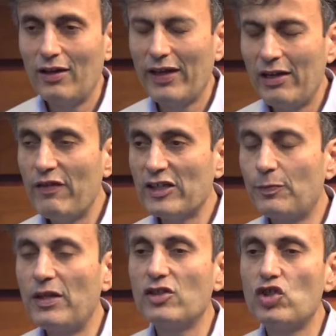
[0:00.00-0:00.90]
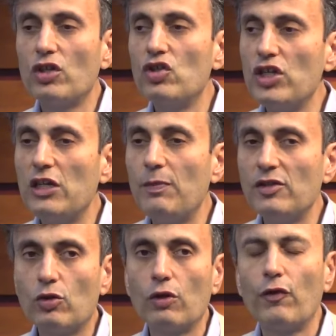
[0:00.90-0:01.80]
investment as a share of GDP
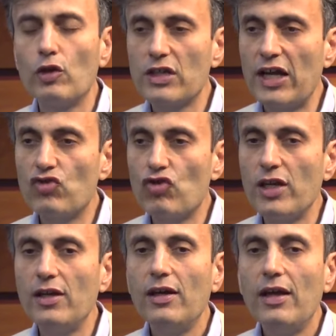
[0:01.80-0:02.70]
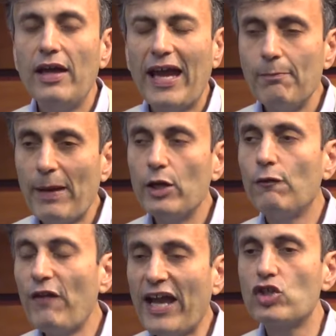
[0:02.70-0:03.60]
is good for your country, and
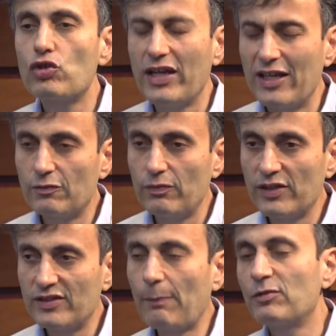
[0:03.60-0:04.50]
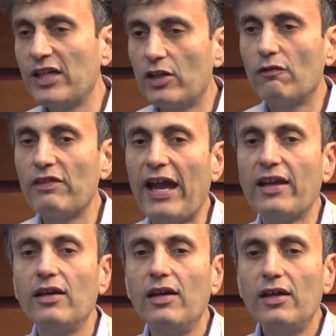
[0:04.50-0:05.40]
manufacturing as a subset of
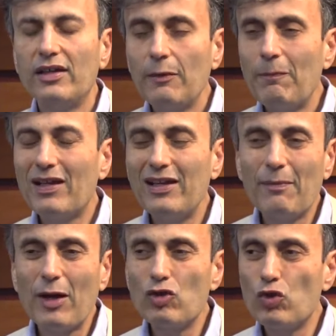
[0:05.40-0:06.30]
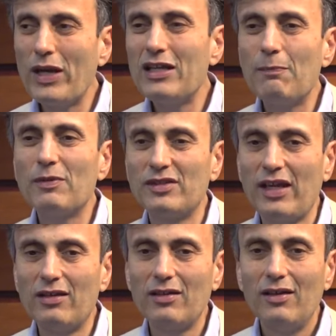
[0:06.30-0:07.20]
that, typically about
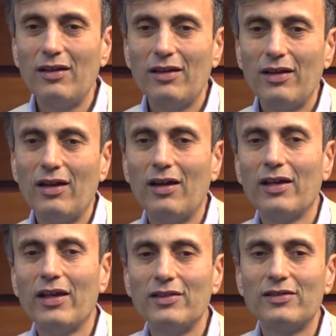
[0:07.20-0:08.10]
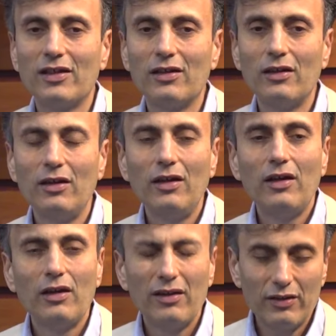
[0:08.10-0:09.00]
20% is the
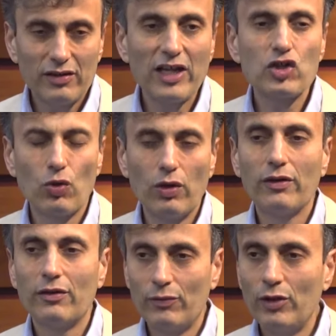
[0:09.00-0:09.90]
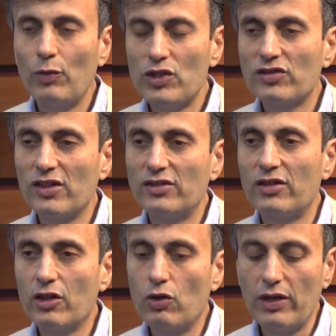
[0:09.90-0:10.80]
threshold, you know, which is
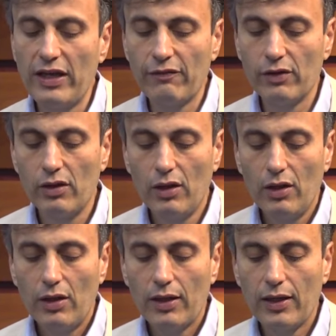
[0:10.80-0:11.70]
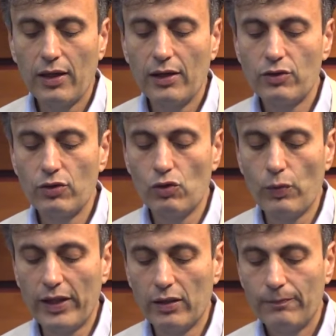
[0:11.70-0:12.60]
considered a good level to do
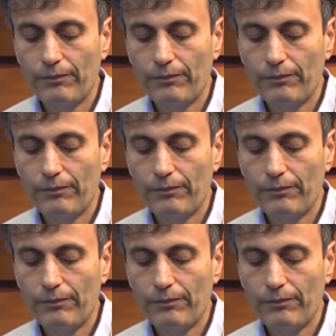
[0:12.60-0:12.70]
well.